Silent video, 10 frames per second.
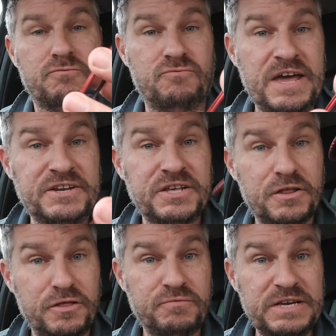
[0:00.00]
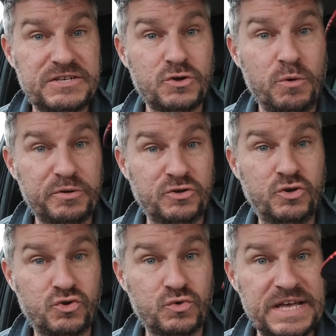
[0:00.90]
red 3-stop
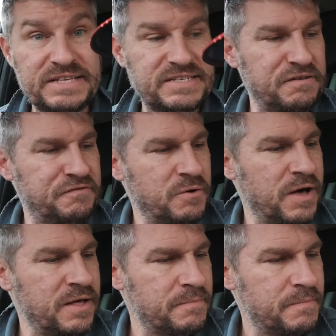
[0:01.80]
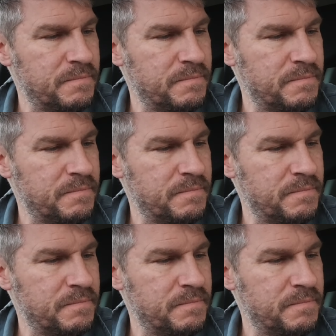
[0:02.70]
neutral density filter,